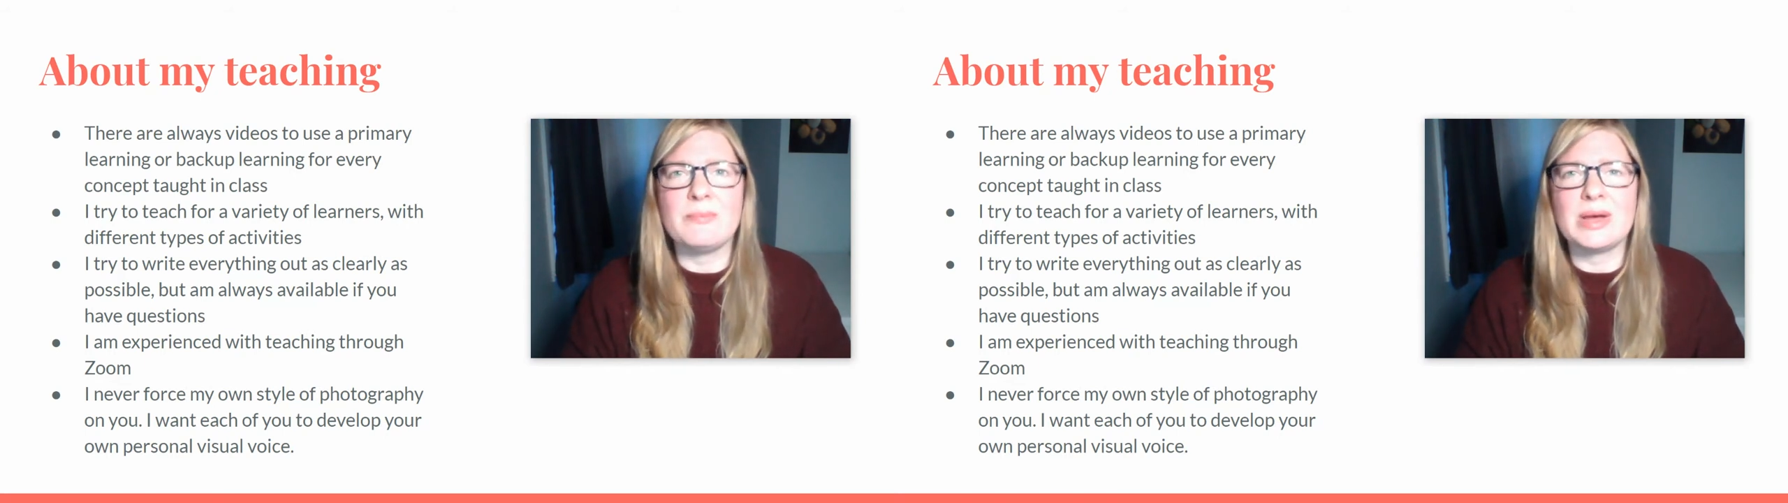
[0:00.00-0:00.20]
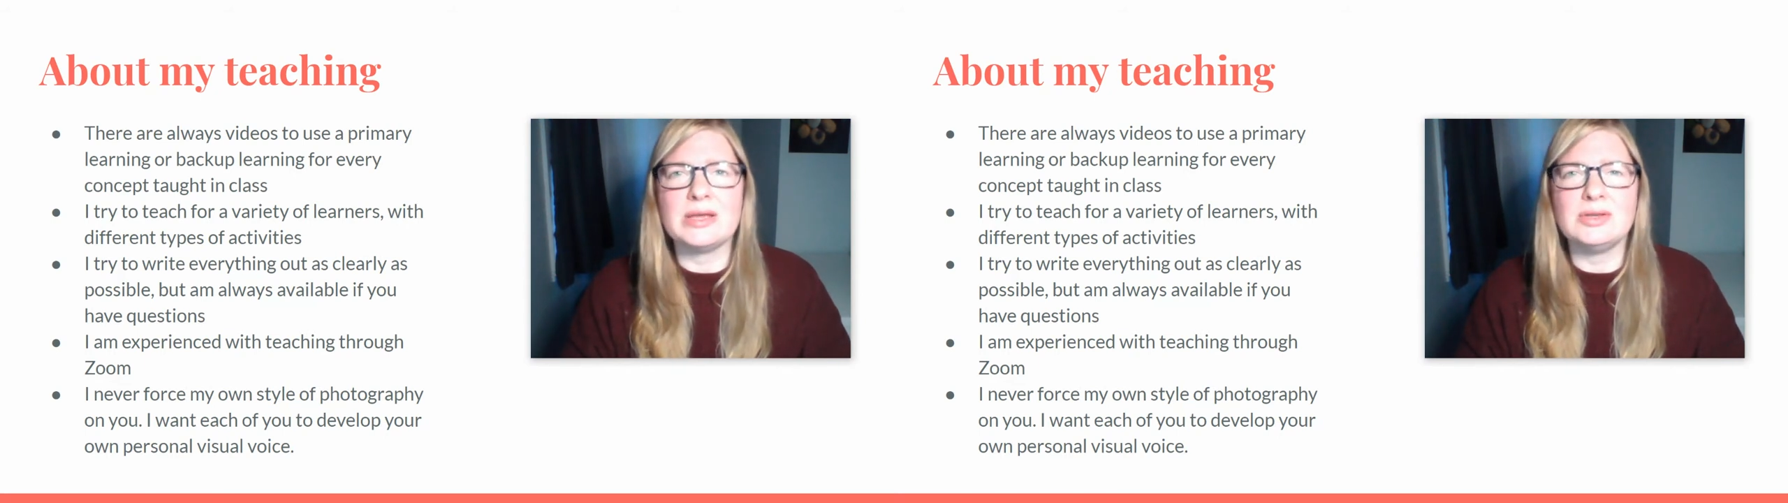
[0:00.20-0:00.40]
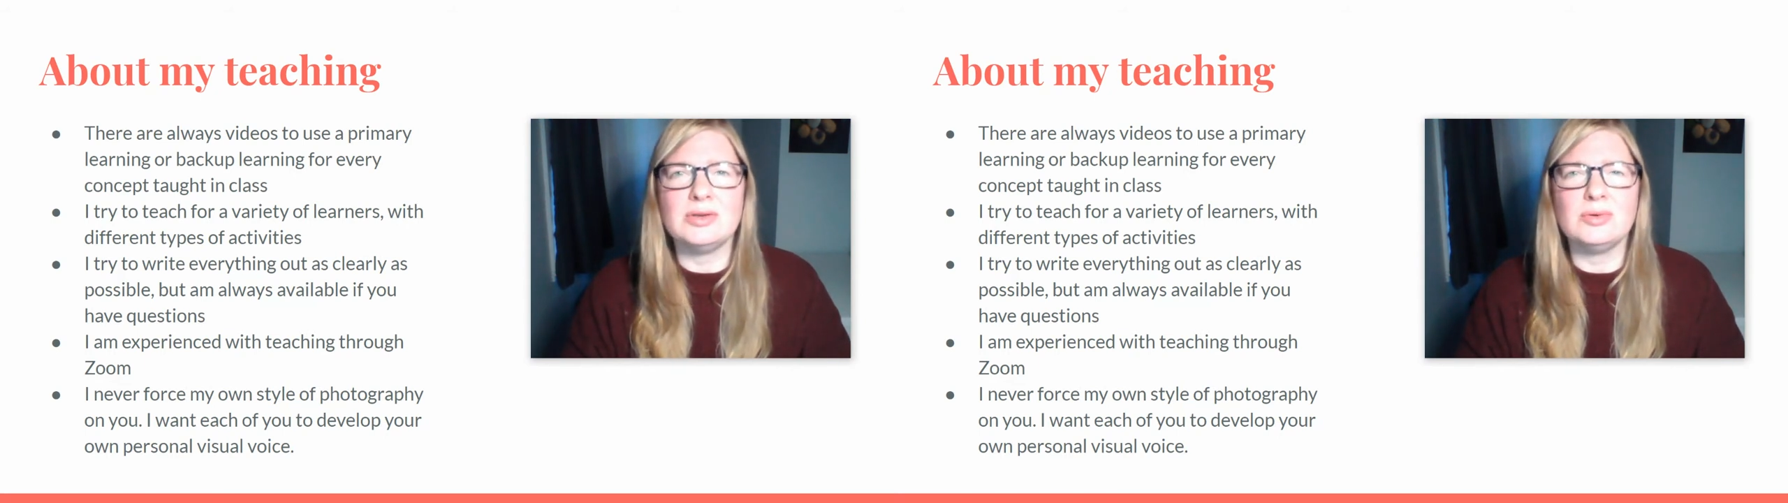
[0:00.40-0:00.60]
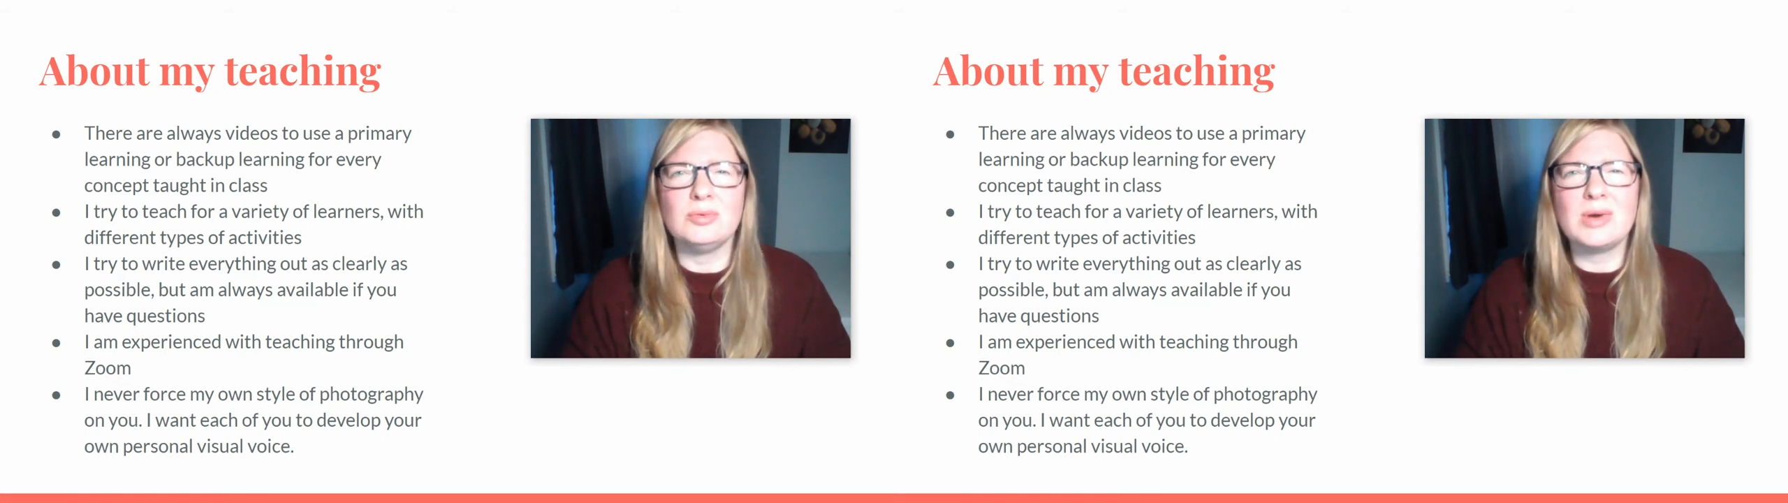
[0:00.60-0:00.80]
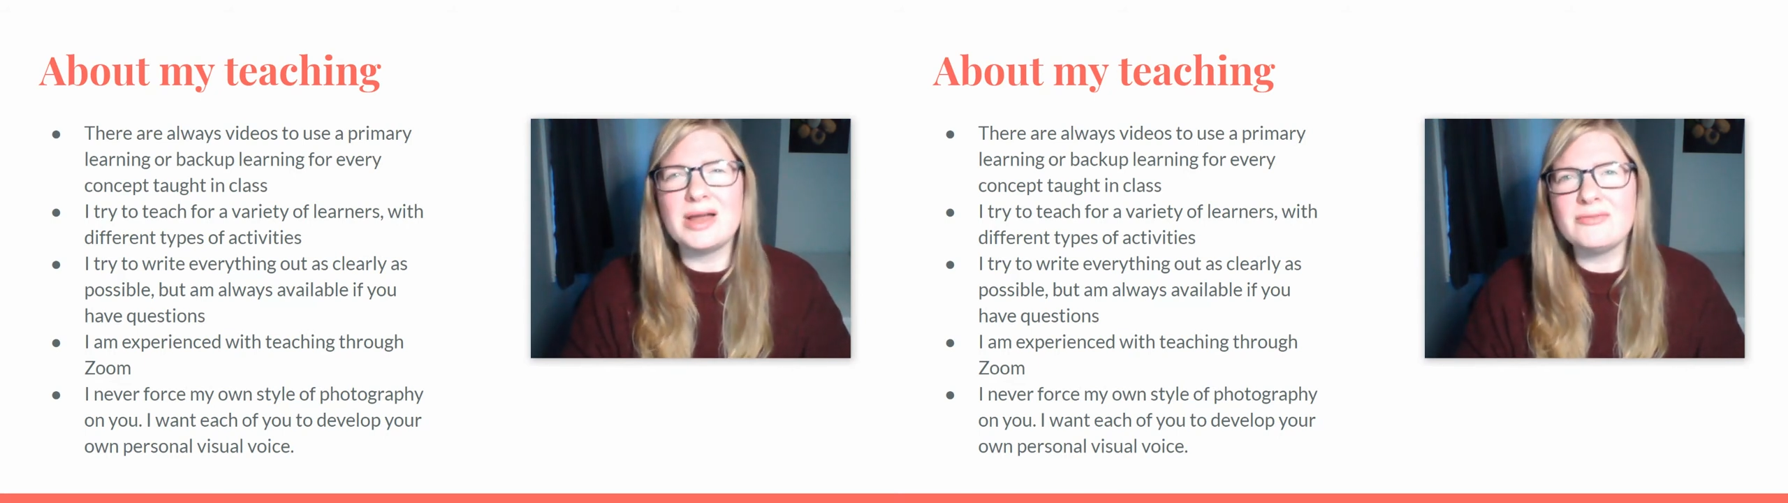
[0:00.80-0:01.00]
but
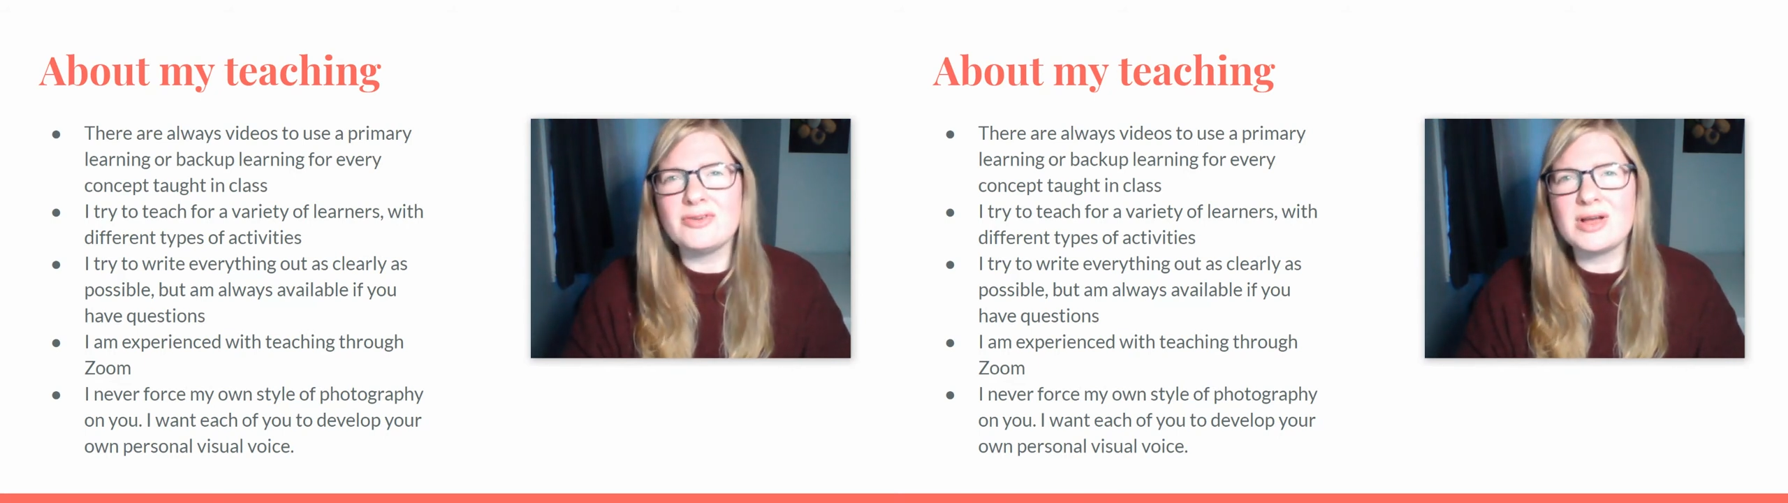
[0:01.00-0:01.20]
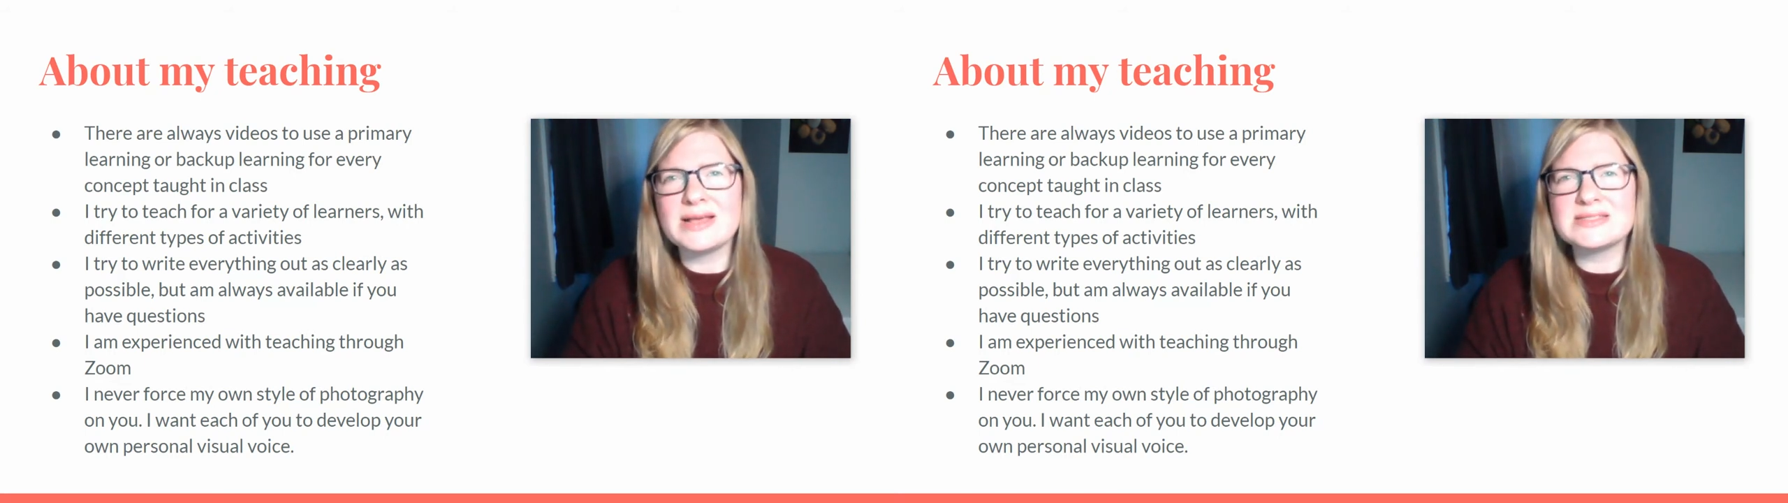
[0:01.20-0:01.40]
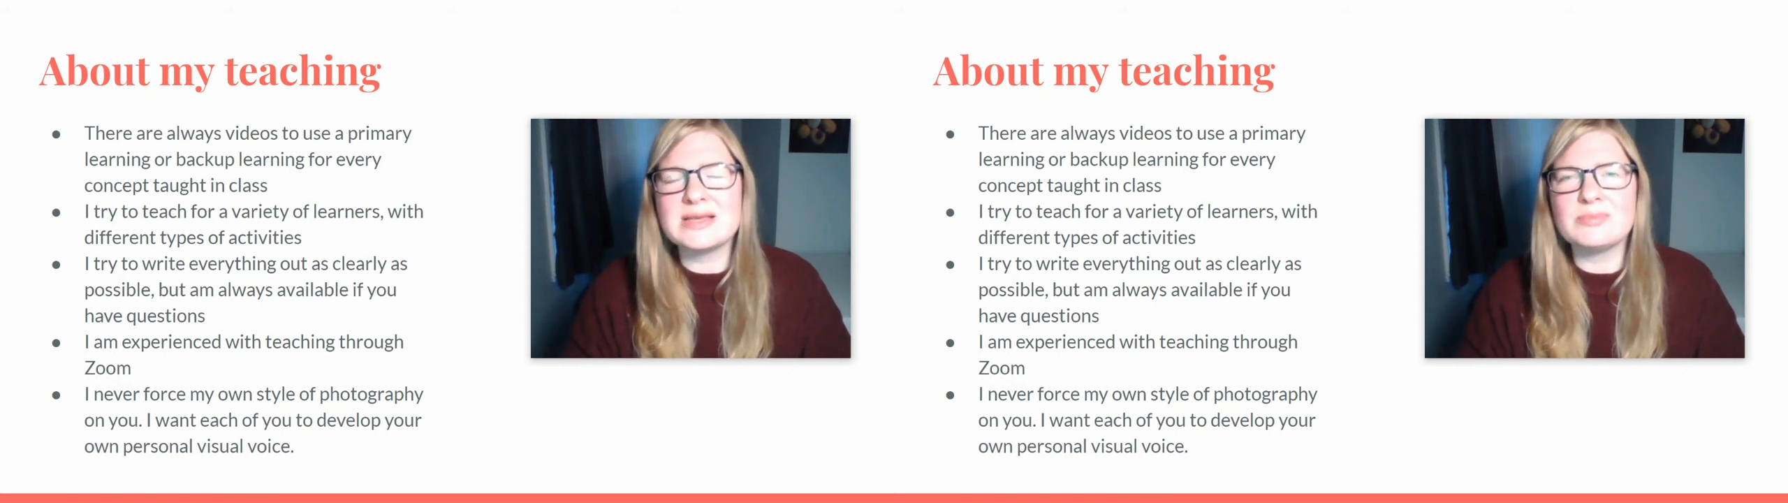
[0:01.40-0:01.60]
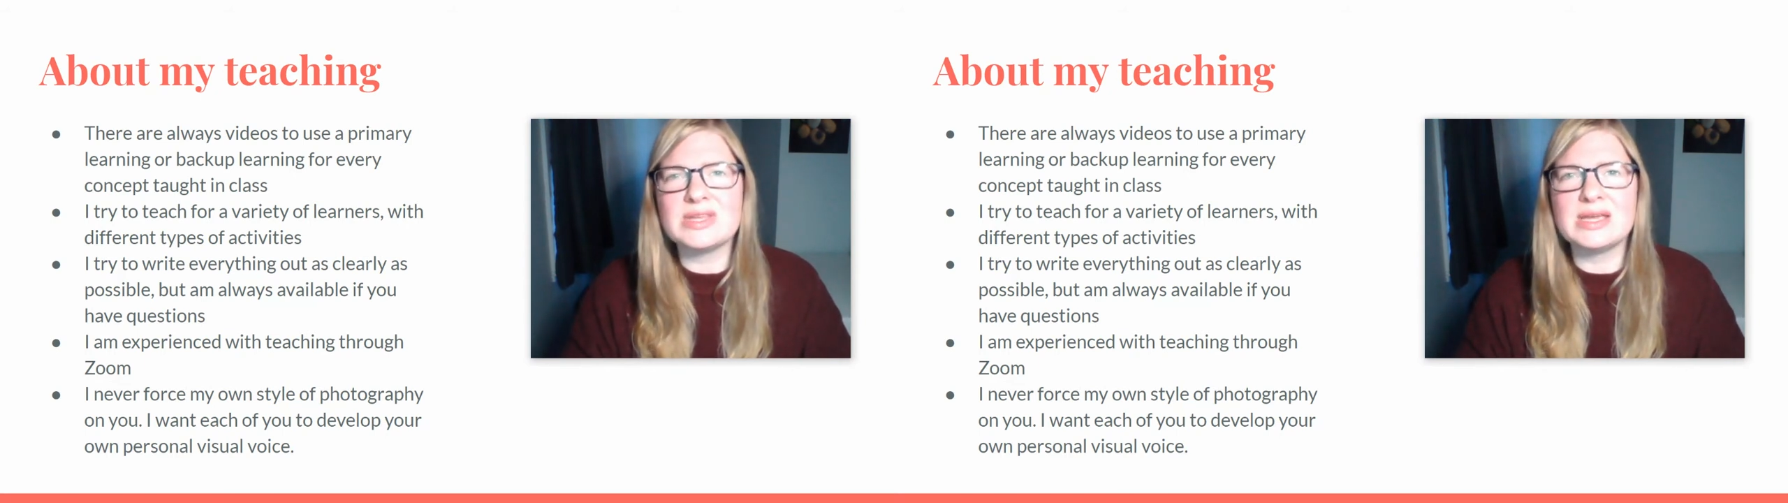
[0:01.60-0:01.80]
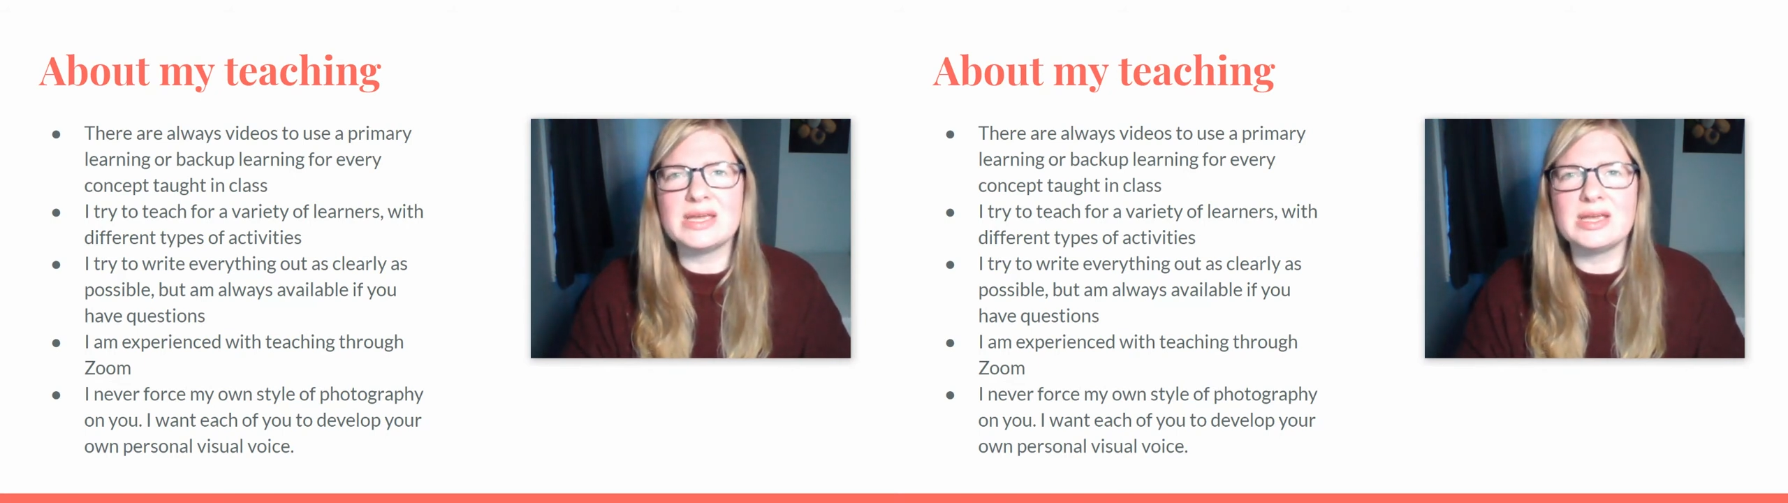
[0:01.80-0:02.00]
you kind of forget
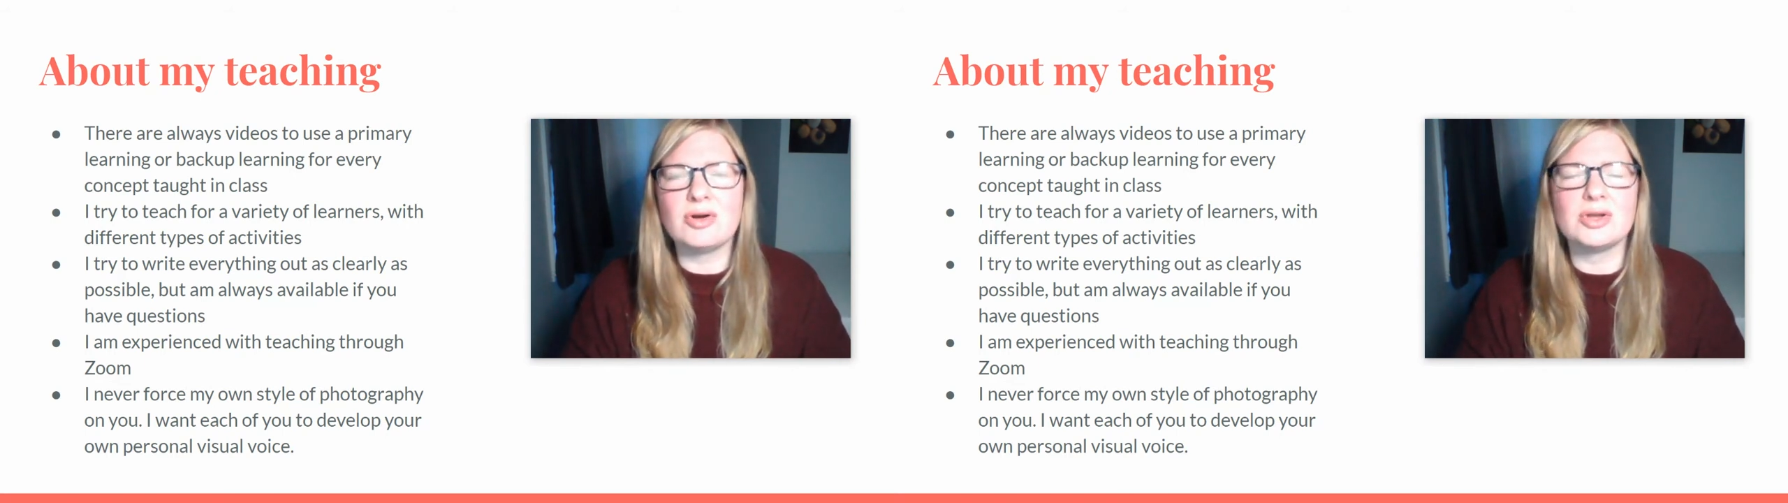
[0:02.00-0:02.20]
something